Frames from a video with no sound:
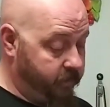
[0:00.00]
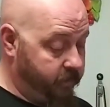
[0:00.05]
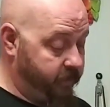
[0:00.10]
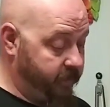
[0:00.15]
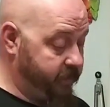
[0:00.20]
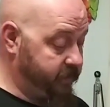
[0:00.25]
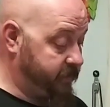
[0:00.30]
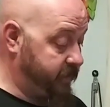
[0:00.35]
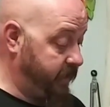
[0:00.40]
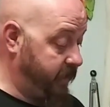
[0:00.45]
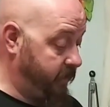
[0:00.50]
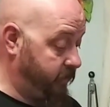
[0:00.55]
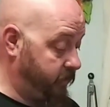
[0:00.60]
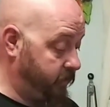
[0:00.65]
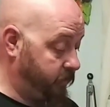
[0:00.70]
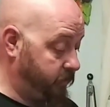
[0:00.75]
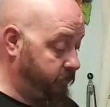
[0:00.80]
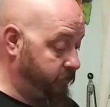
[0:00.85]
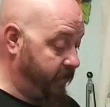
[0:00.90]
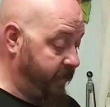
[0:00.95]
This
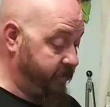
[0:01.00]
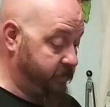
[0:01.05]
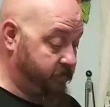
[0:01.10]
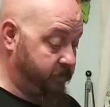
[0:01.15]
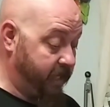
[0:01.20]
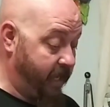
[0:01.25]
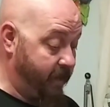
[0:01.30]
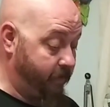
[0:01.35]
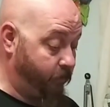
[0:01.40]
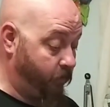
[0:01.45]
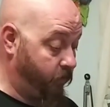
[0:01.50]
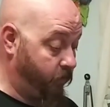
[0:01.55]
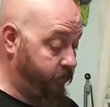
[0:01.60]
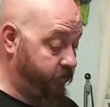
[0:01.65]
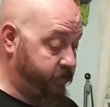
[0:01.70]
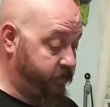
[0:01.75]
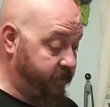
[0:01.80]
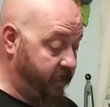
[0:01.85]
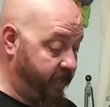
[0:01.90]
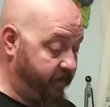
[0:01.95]
here makes tap
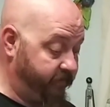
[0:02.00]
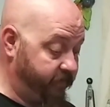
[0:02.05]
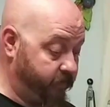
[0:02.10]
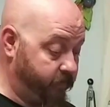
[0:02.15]
water safe.